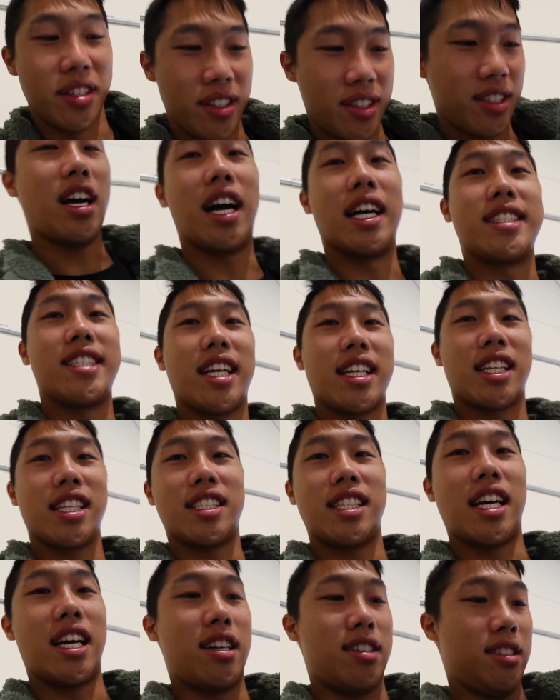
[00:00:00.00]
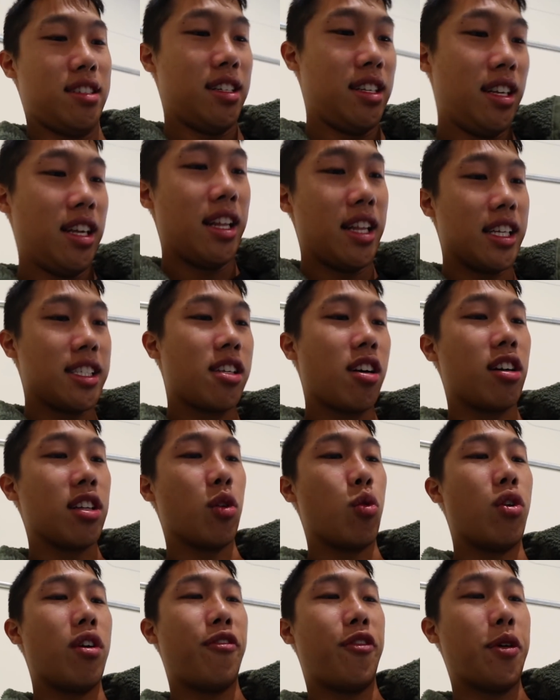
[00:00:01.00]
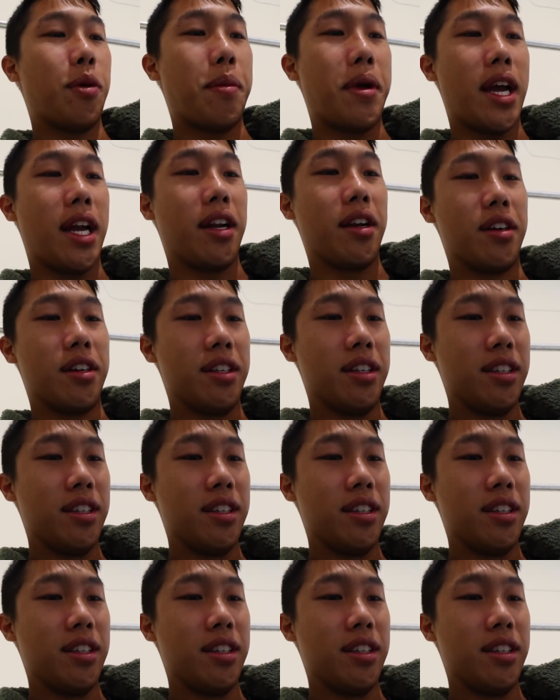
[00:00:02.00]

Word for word: All right, check this out. It's called a 1-foot manual.